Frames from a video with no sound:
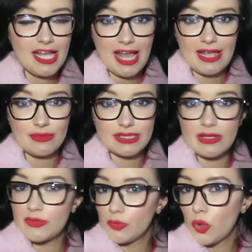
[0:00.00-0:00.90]

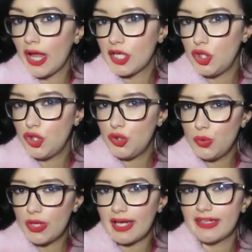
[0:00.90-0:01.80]
it was more like a
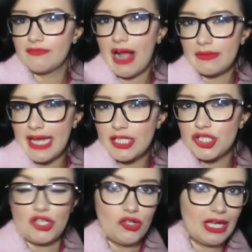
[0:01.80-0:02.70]
nude, like a
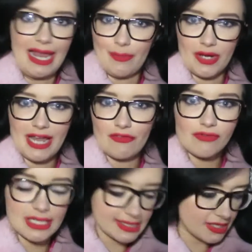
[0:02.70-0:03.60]
foundation look lip. I never
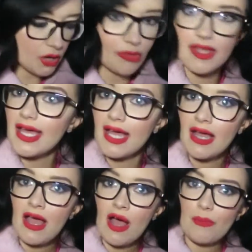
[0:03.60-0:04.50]
really stuck with it,
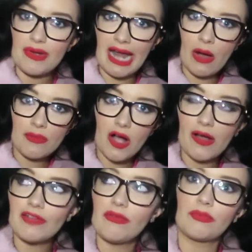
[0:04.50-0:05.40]
but now I'm
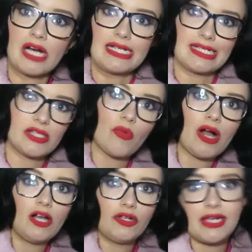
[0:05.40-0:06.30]
kind of embracing the way
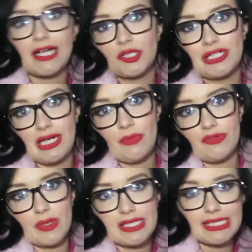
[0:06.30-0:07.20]
I look naturally
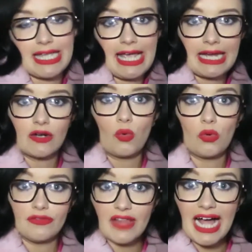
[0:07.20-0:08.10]
with my skin and
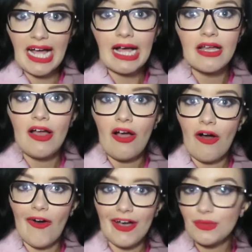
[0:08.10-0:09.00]
all of that.
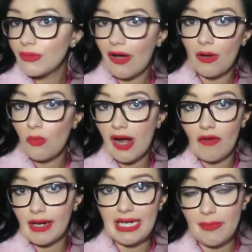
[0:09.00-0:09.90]
I
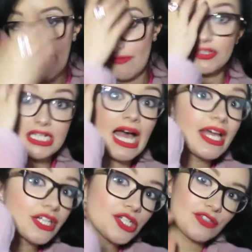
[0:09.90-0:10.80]
wear a red lip every day,
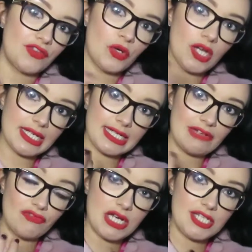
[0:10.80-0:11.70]
and I just feel like
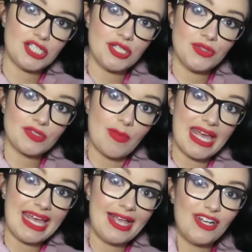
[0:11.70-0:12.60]
it really suits
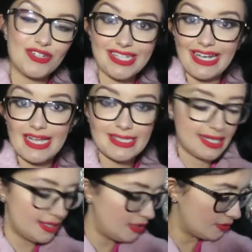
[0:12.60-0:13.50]
me. It looks
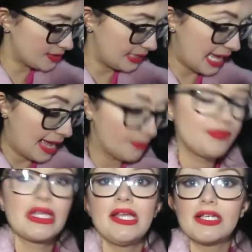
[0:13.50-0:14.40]
classic and it looks glam.
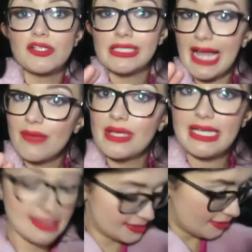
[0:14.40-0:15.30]
So it now
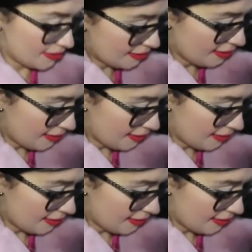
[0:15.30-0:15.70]
means that